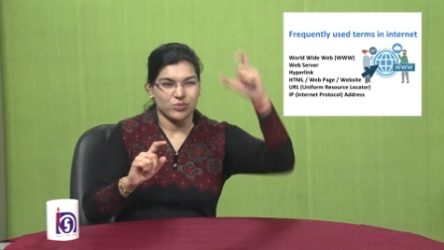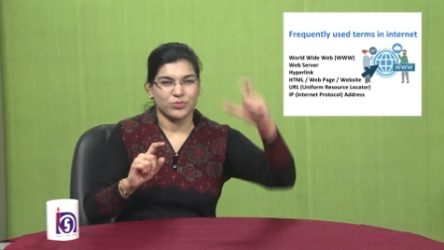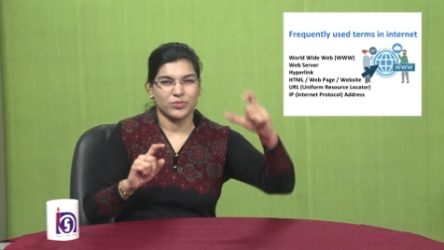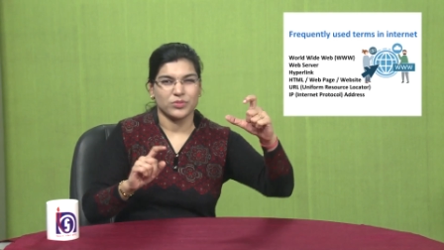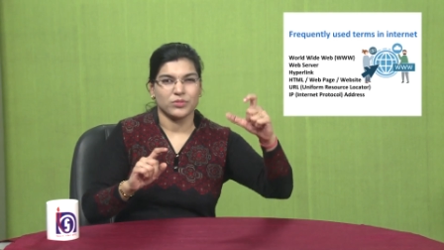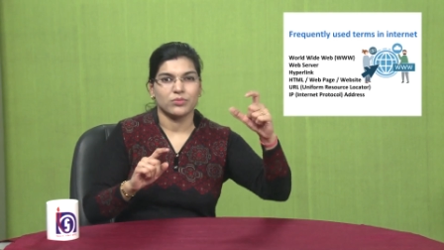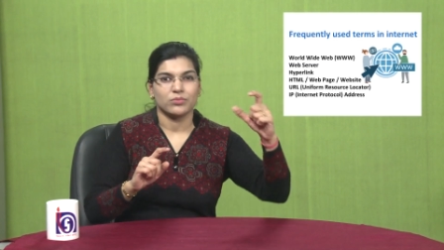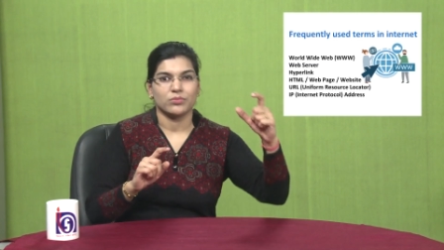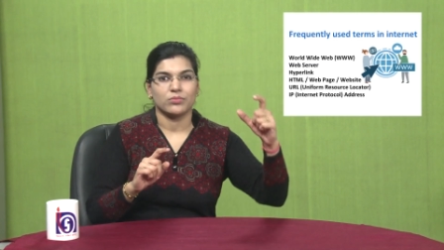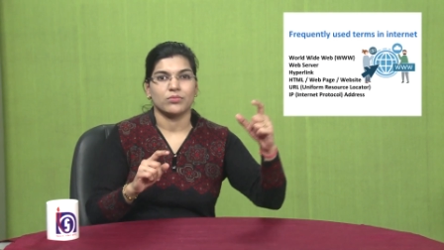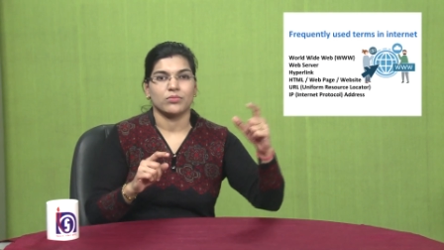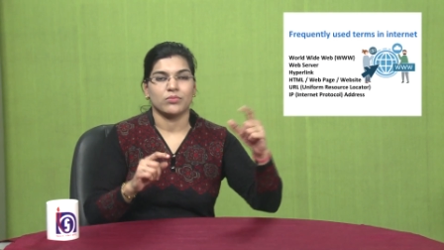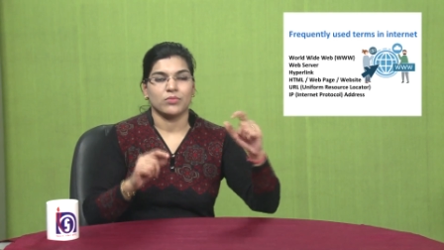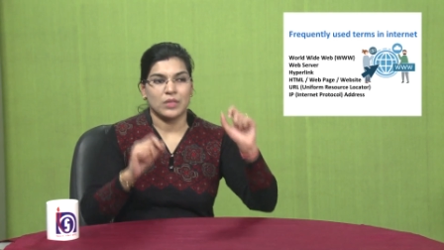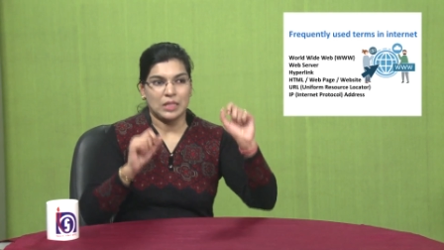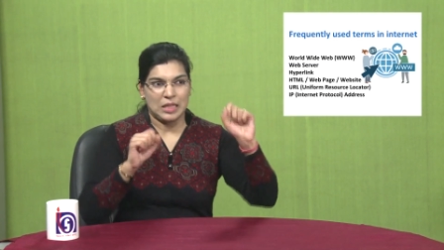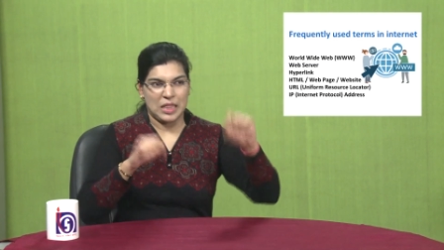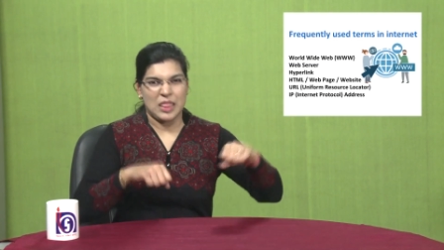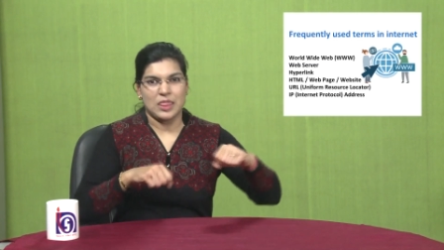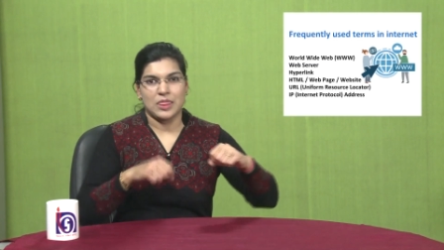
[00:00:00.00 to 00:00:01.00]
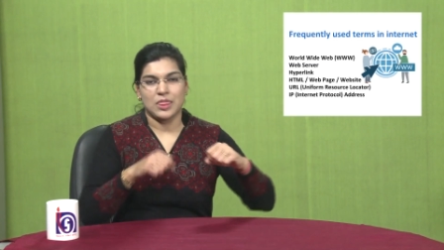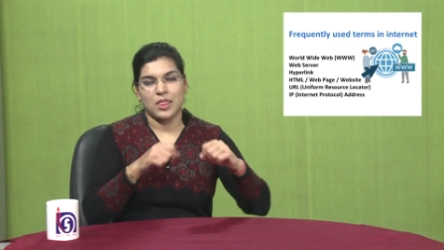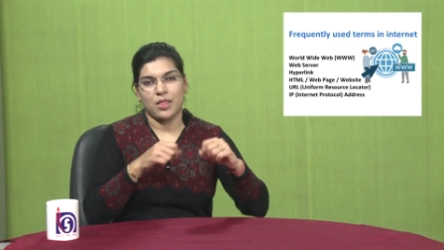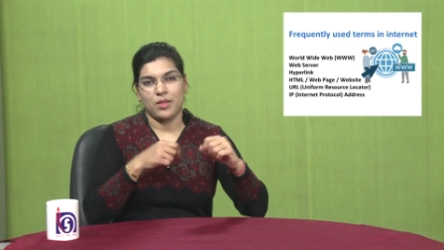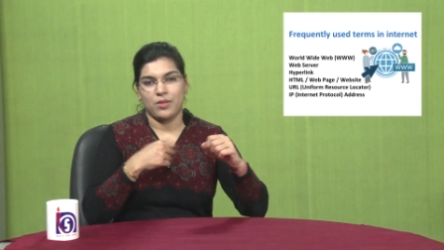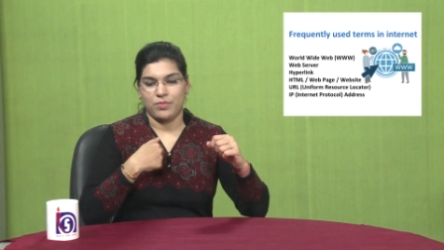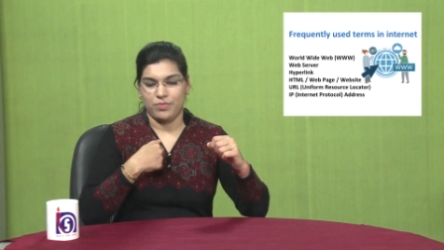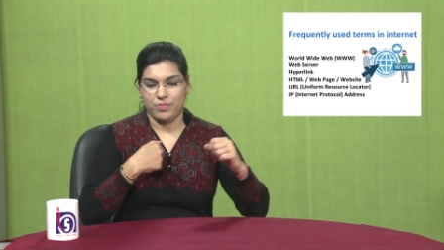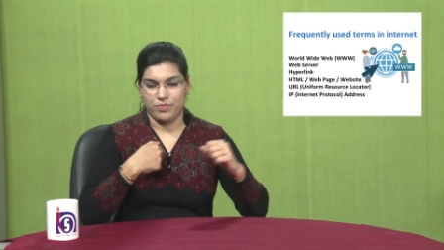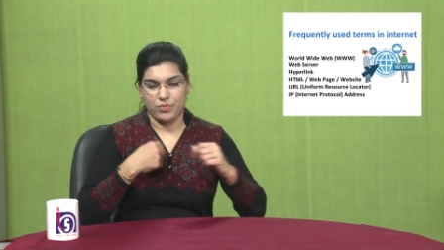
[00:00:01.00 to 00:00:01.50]
person or any
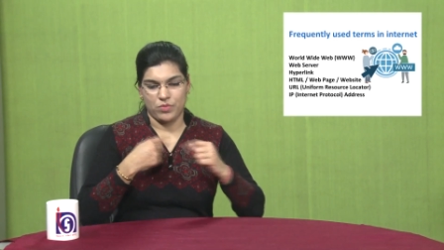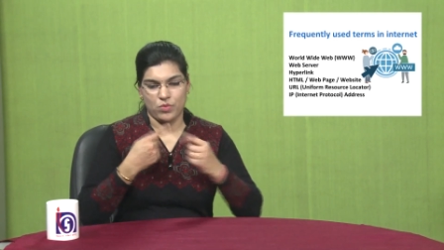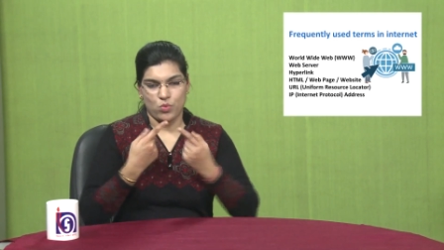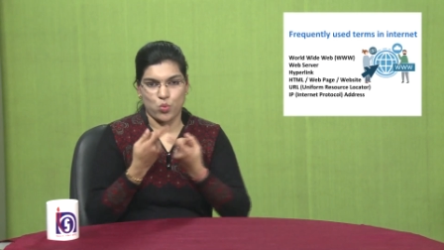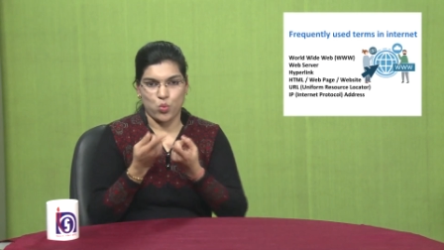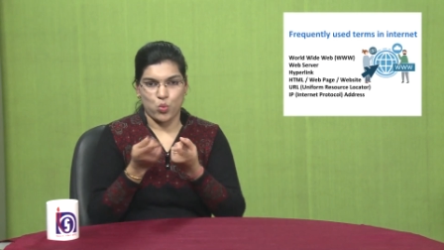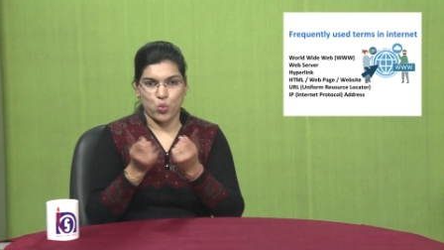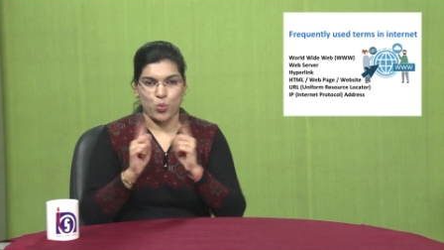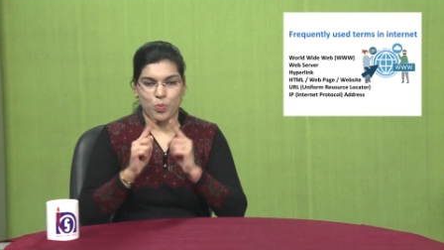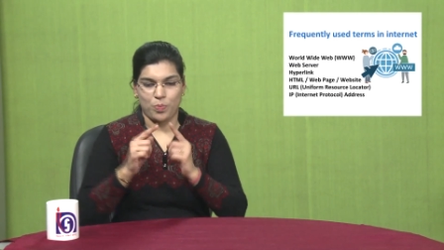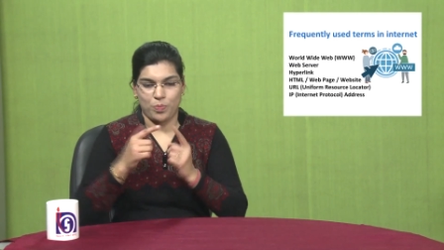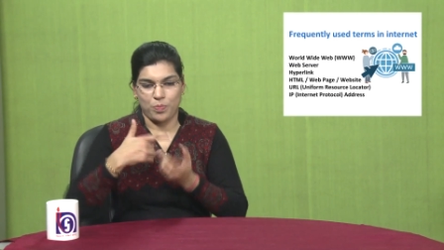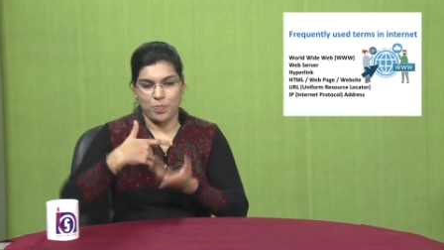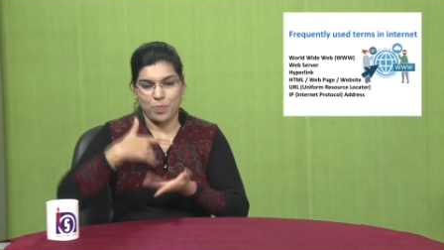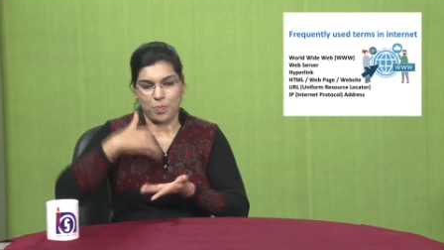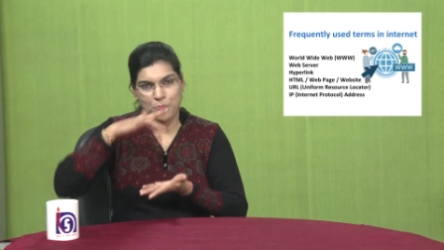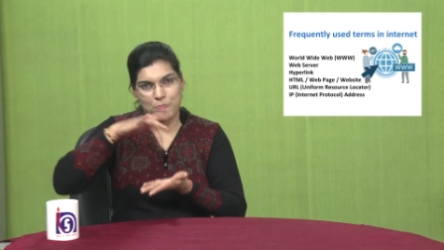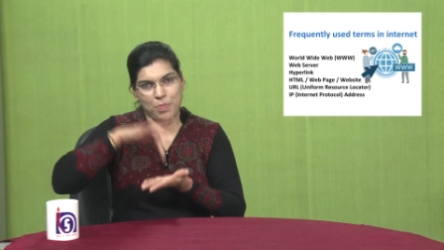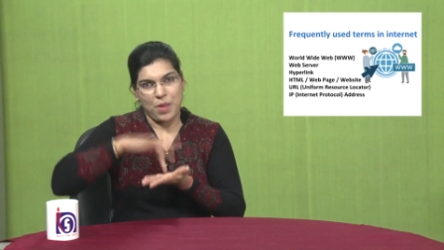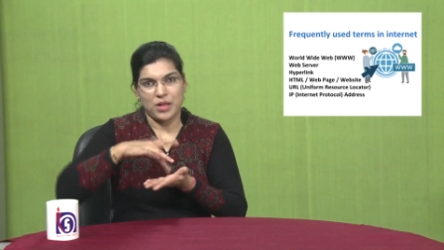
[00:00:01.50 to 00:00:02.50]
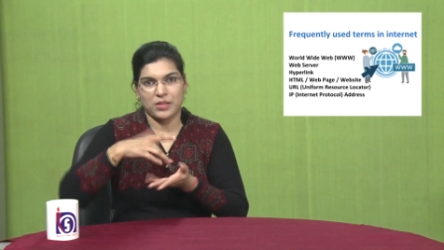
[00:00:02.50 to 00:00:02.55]
computer can be located.